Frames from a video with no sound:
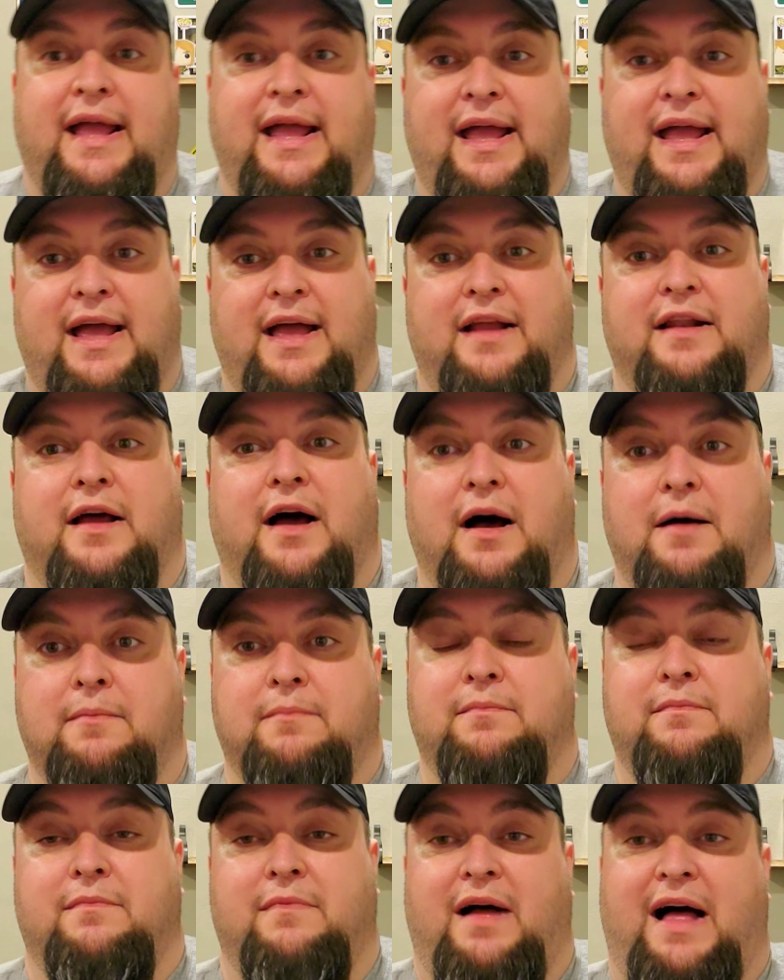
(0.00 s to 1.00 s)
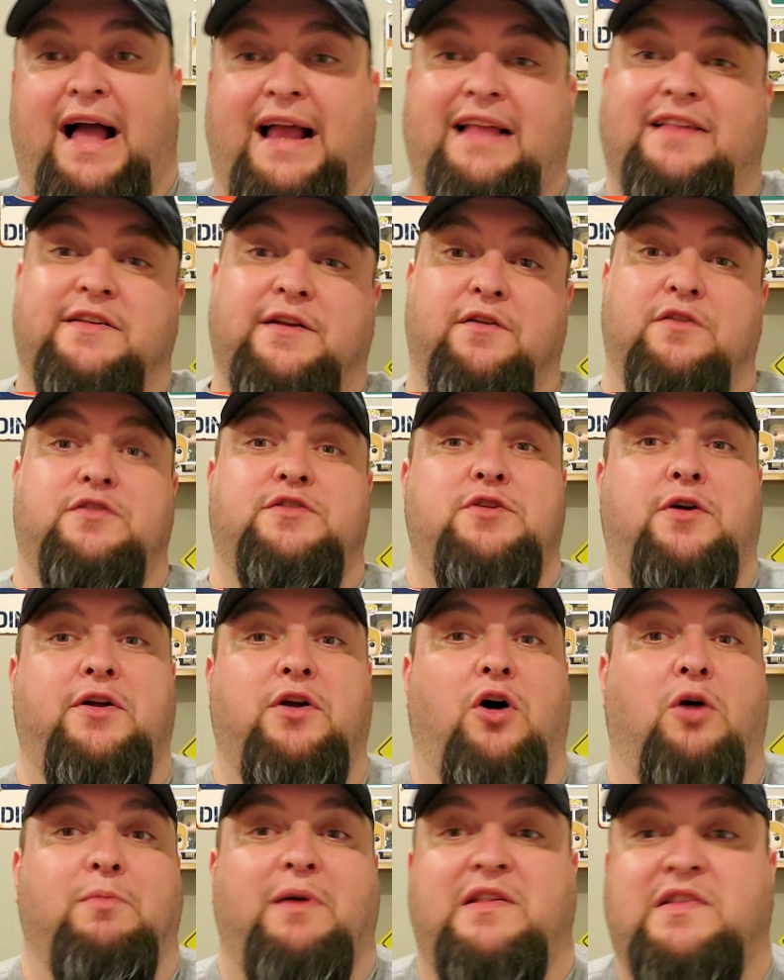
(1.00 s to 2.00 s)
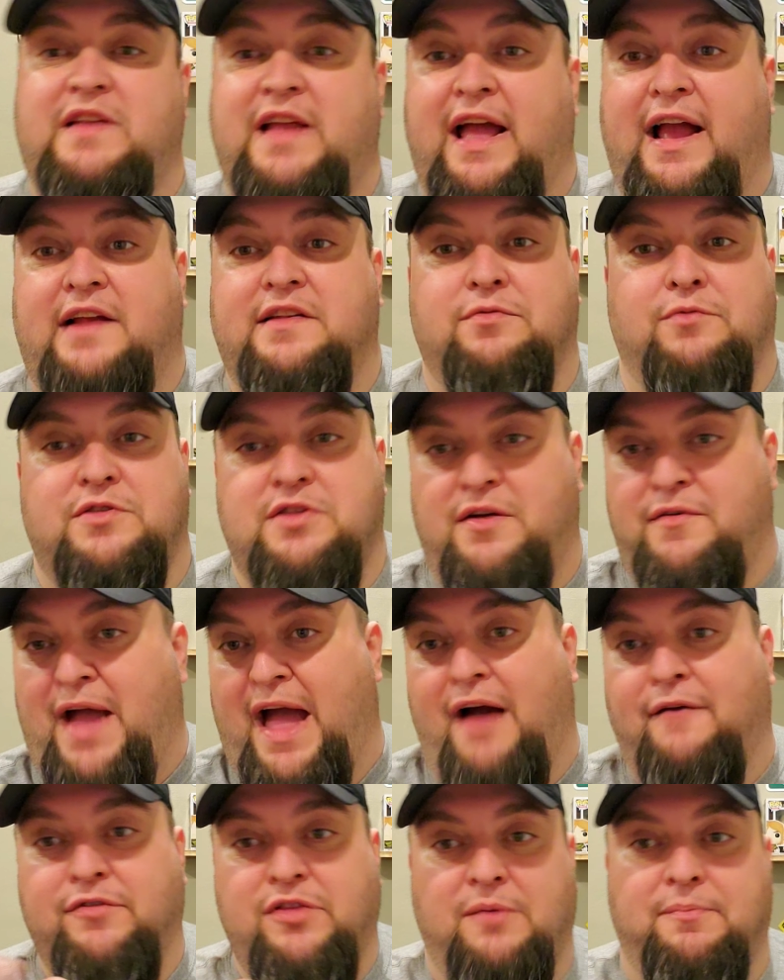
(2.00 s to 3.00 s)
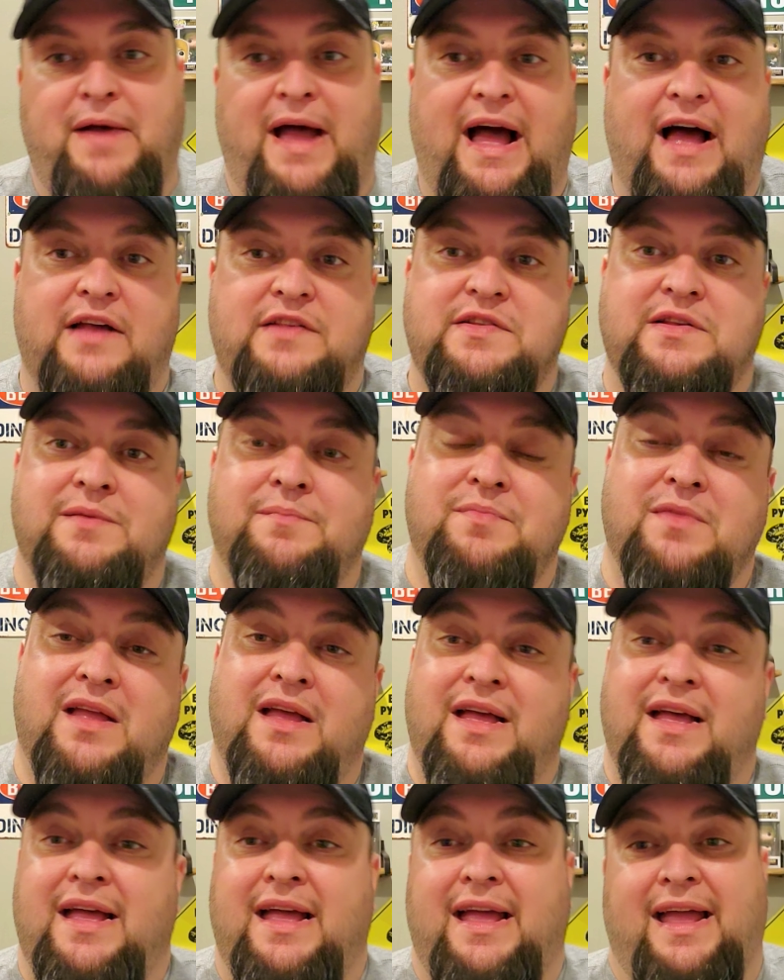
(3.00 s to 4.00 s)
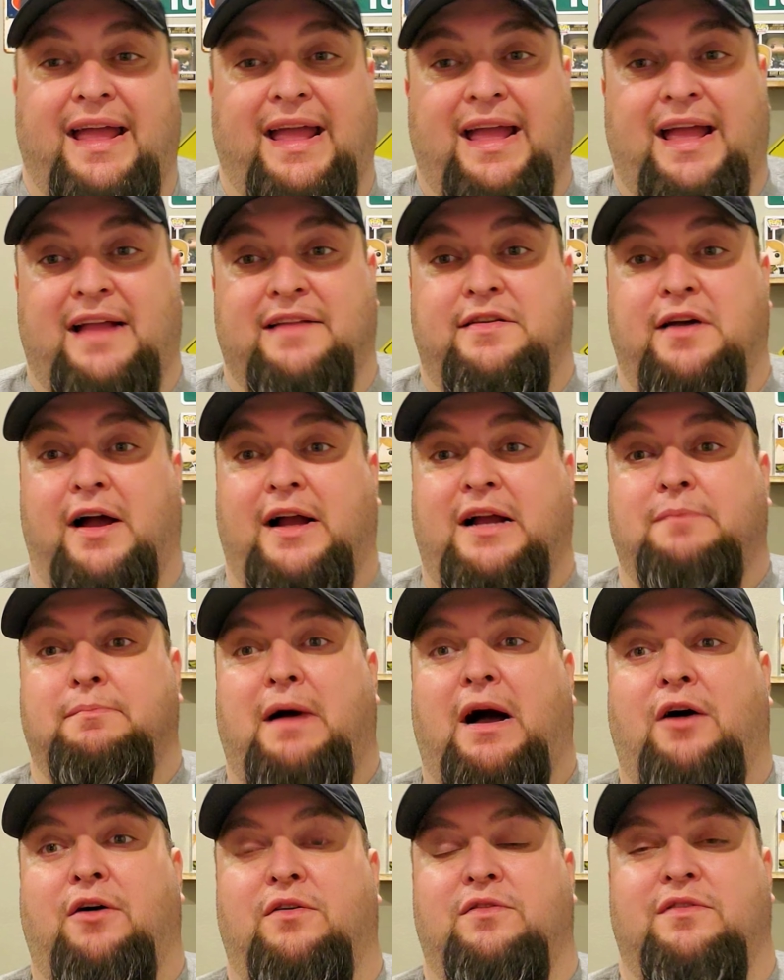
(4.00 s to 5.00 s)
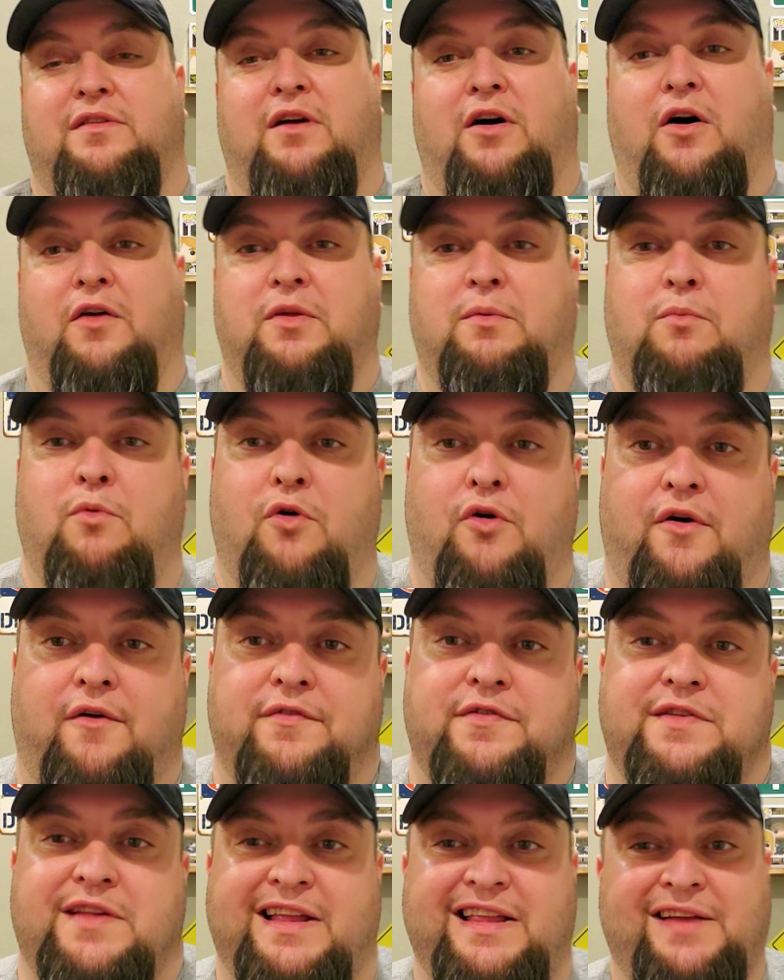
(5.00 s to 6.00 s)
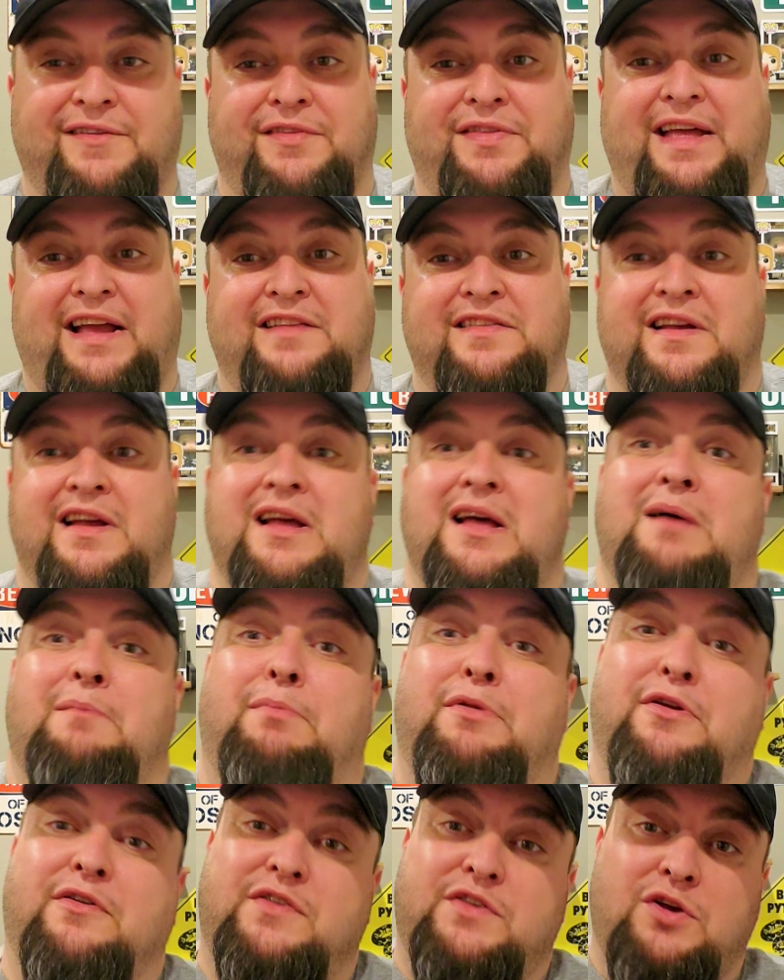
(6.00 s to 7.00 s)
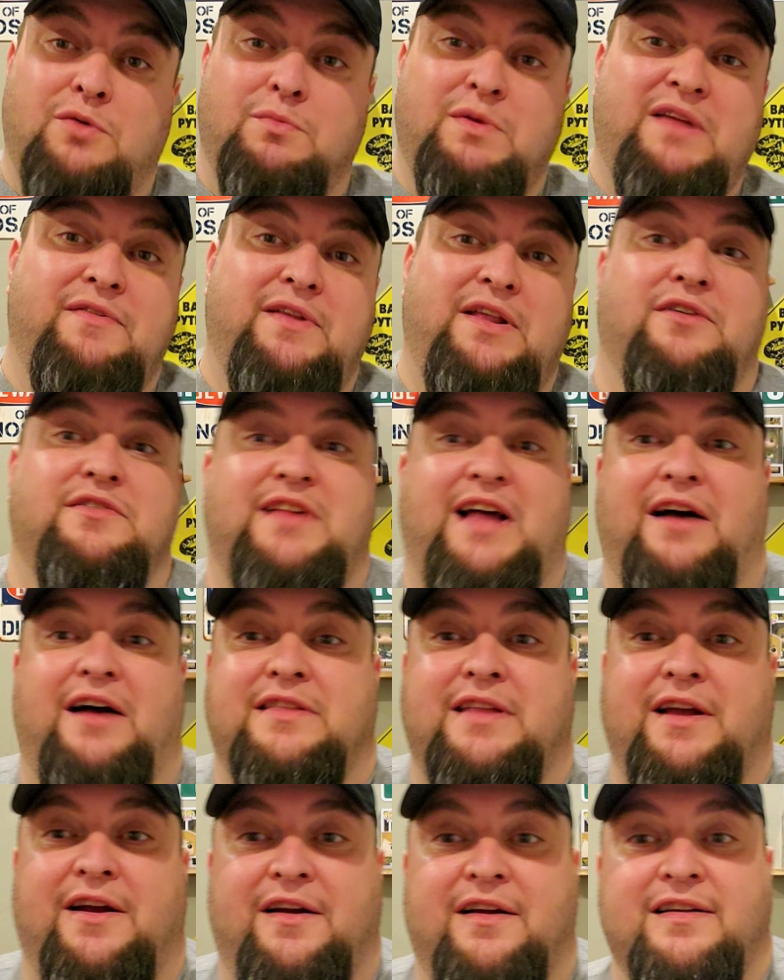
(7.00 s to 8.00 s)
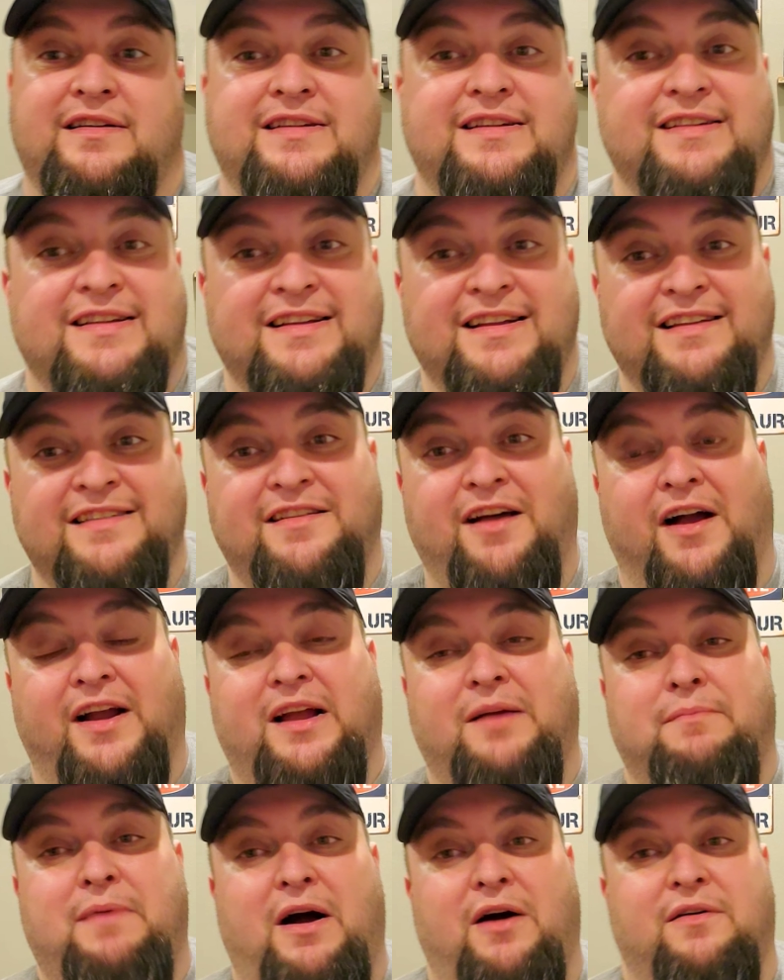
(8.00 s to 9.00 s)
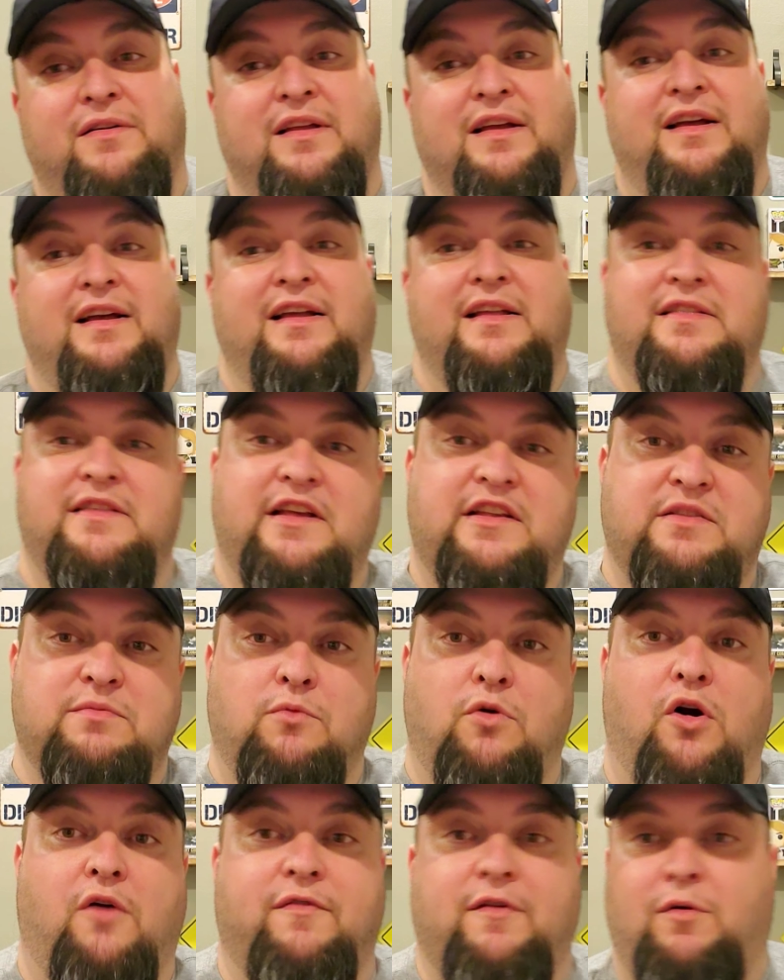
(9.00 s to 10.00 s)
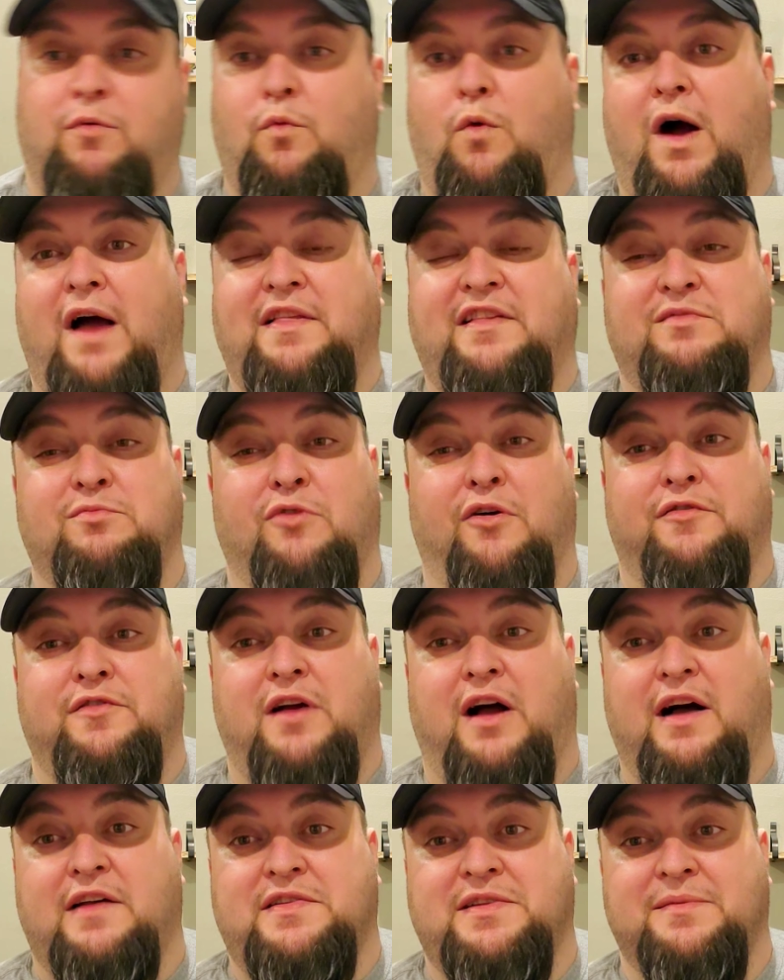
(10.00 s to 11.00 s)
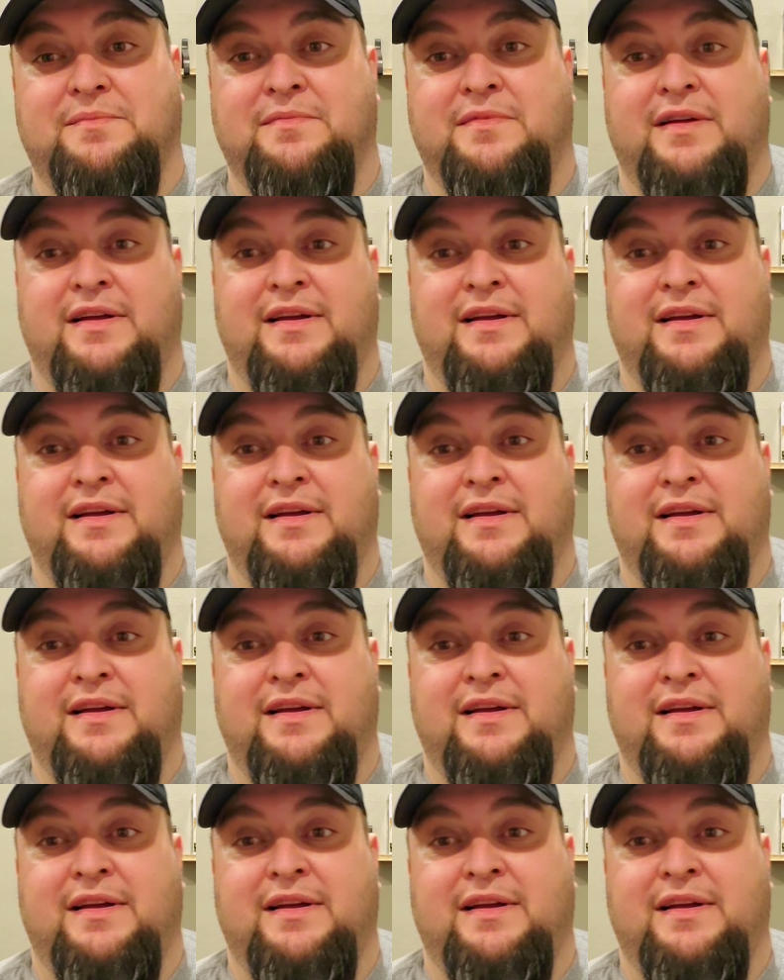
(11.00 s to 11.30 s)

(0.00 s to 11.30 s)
And I can sit here and show you all my snakes, which I've had in the past, and talk about all the morphs and different things. But there's so many videos out there talking about this morph and why this morph's awesome,